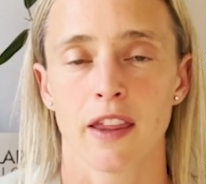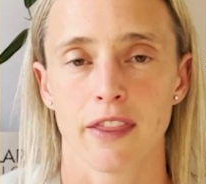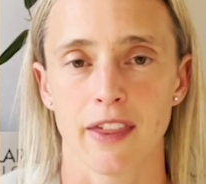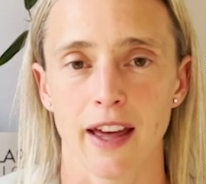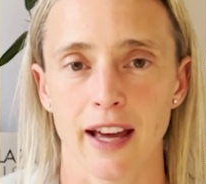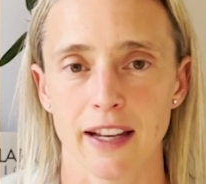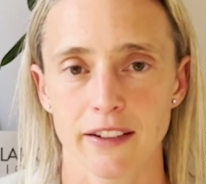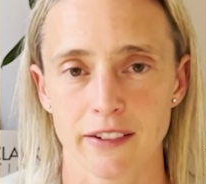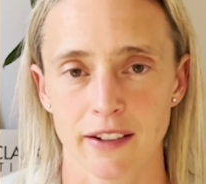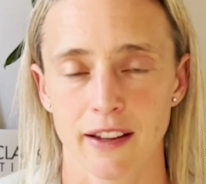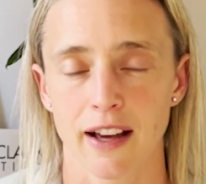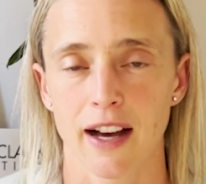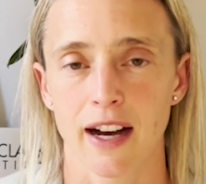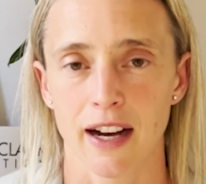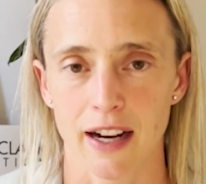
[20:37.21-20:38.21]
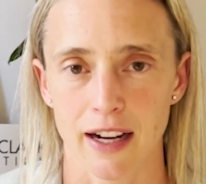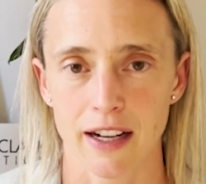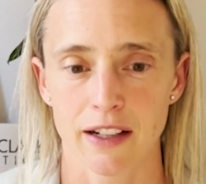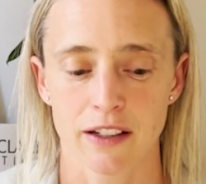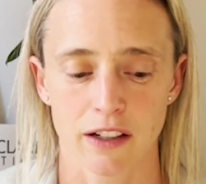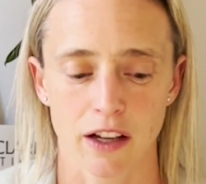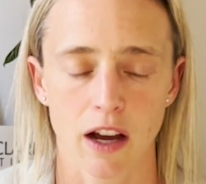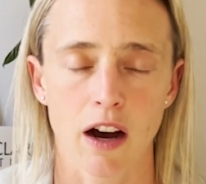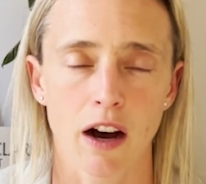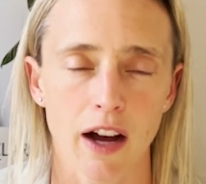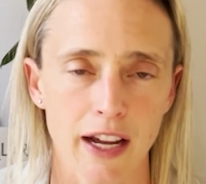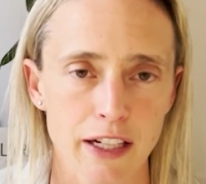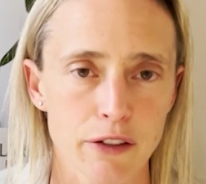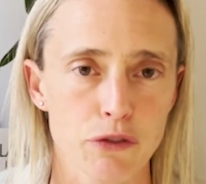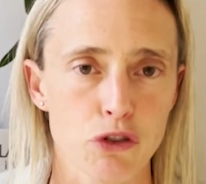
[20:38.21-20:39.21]
that are
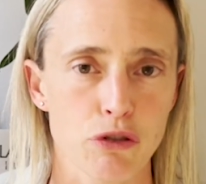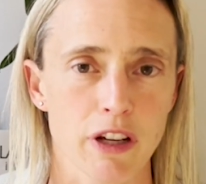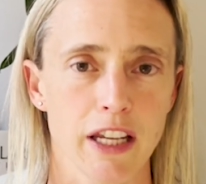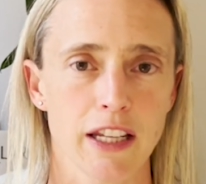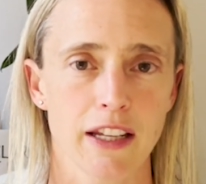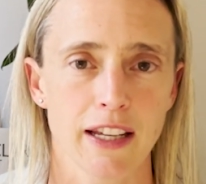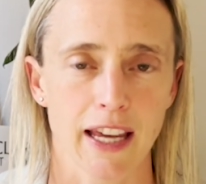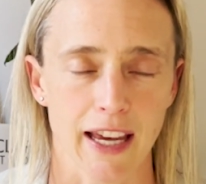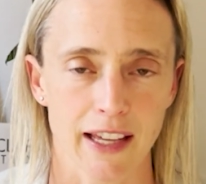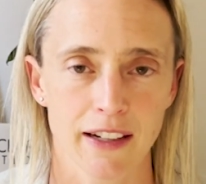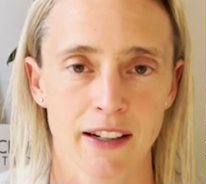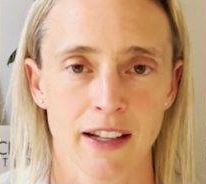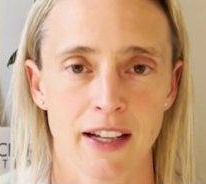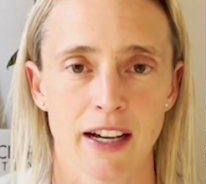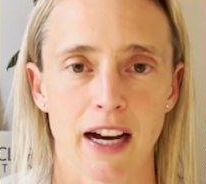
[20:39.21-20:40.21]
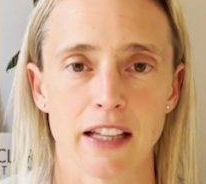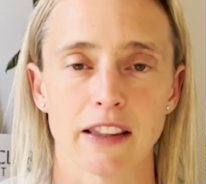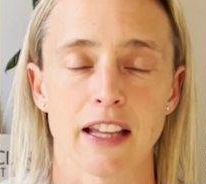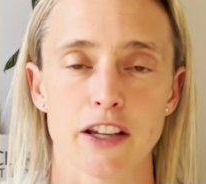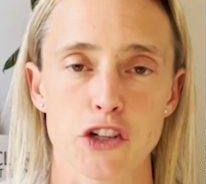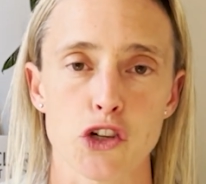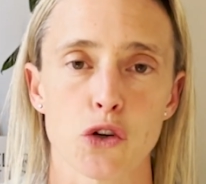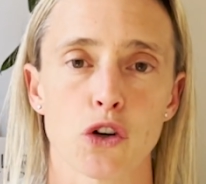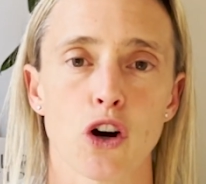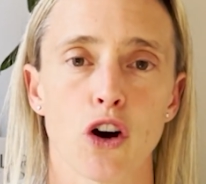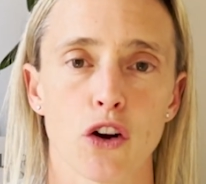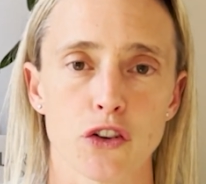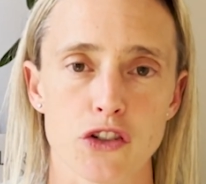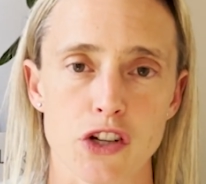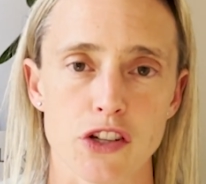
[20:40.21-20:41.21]
kind of tricky to get unless you're
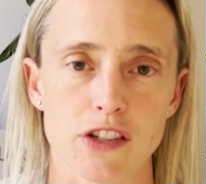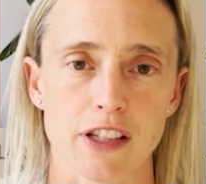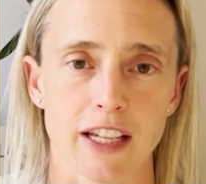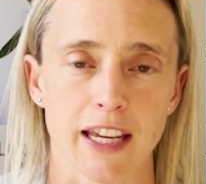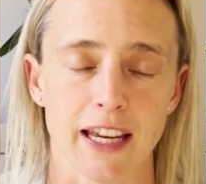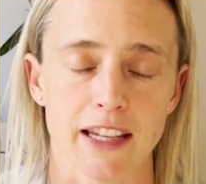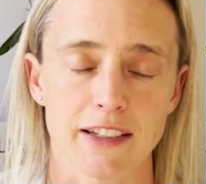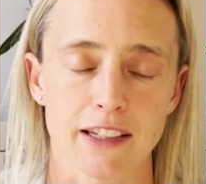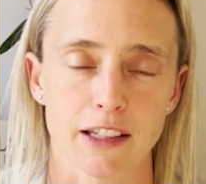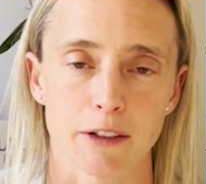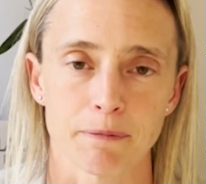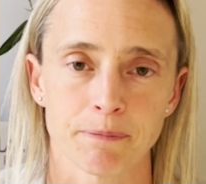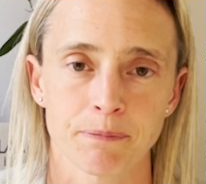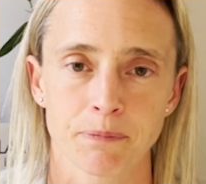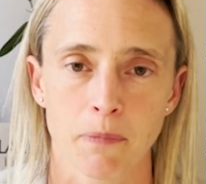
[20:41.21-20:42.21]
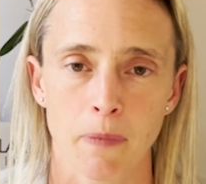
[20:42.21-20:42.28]
consciously eating them.